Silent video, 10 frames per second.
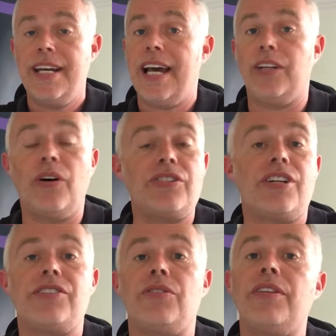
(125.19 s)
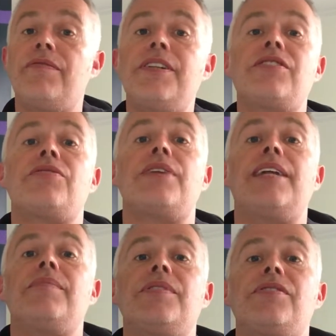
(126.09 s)
And not just on the physical
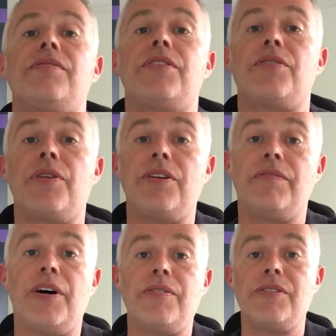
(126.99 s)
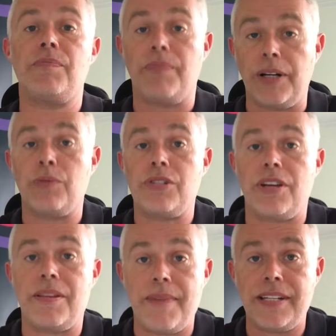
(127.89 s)
elements of the coronavirus, but also
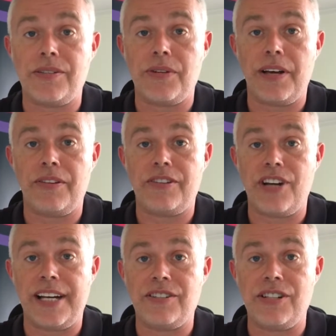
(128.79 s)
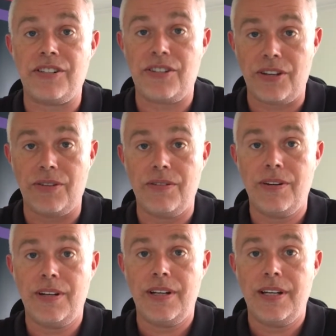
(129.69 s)
the mental health challenges too.
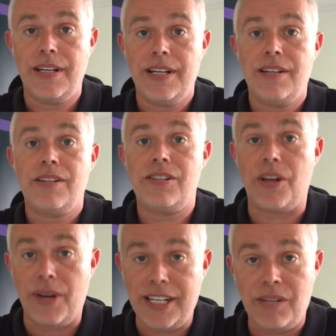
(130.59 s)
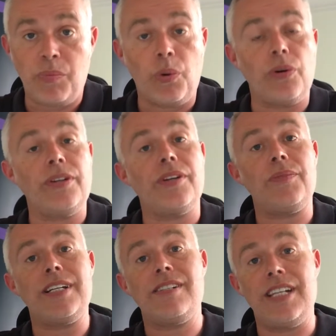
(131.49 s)
So it is important that
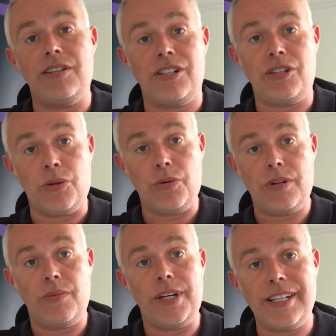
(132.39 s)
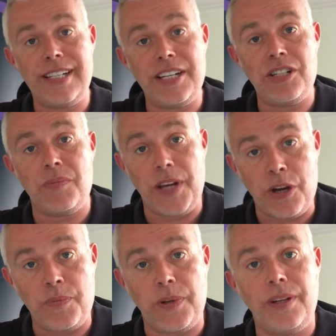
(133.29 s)
we continue to talk, we continue to be
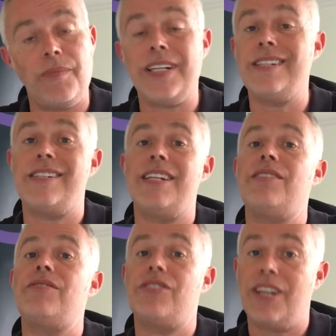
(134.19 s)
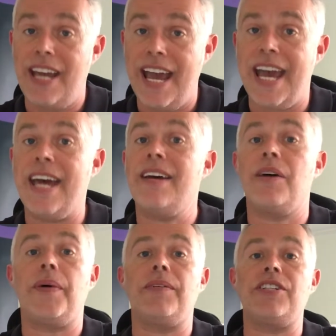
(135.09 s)
open, and we continue to care
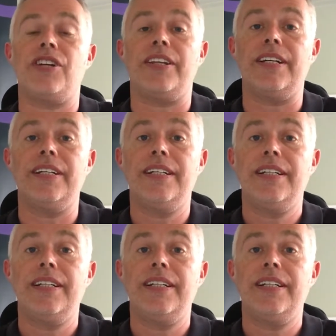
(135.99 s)
about each other.